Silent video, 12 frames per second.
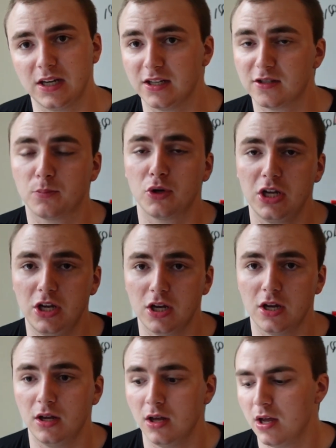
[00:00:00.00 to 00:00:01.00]
is pretty
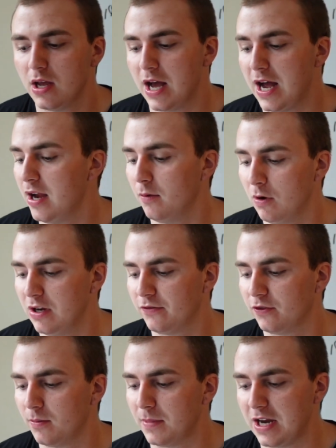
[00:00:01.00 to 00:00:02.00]
good. I went
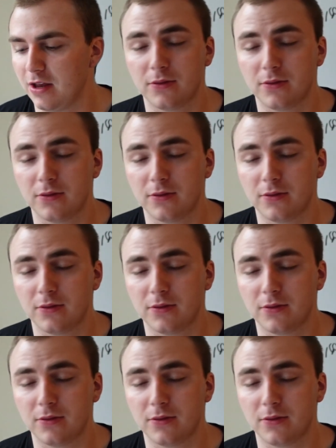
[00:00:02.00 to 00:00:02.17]
from a